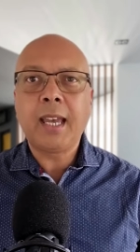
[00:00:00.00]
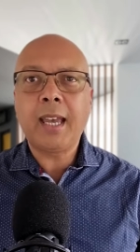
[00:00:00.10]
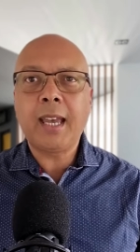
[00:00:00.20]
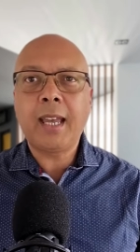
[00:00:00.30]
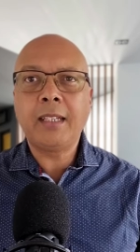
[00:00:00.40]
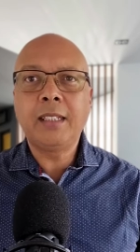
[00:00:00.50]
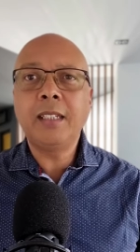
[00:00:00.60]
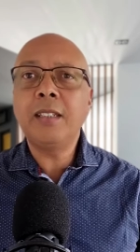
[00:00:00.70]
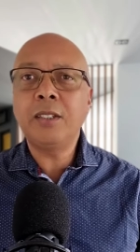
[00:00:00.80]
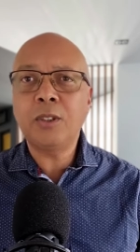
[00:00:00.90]
and
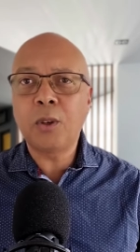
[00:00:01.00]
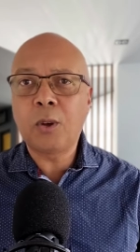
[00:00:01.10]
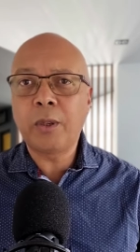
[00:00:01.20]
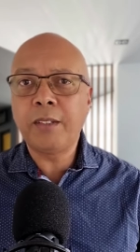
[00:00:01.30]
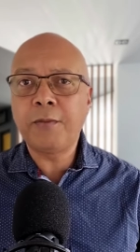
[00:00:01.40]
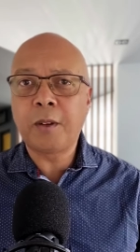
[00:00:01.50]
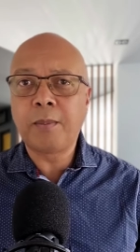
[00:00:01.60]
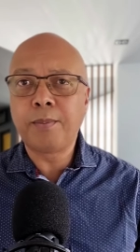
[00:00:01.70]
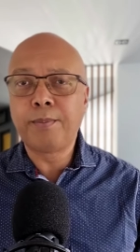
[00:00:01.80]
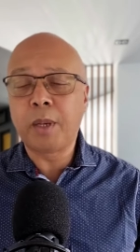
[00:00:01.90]
hear the story
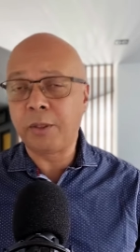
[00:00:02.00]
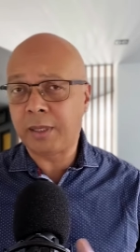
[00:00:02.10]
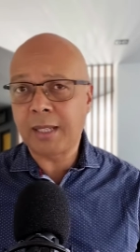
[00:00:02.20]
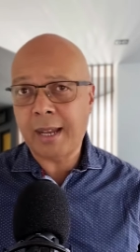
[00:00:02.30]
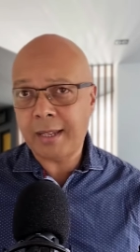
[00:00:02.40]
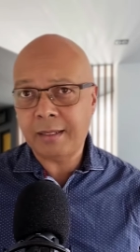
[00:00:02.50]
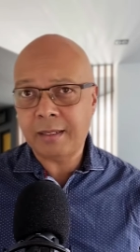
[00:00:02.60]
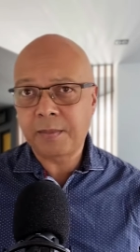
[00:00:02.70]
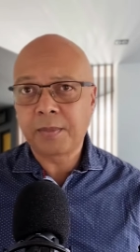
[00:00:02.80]
from both sides.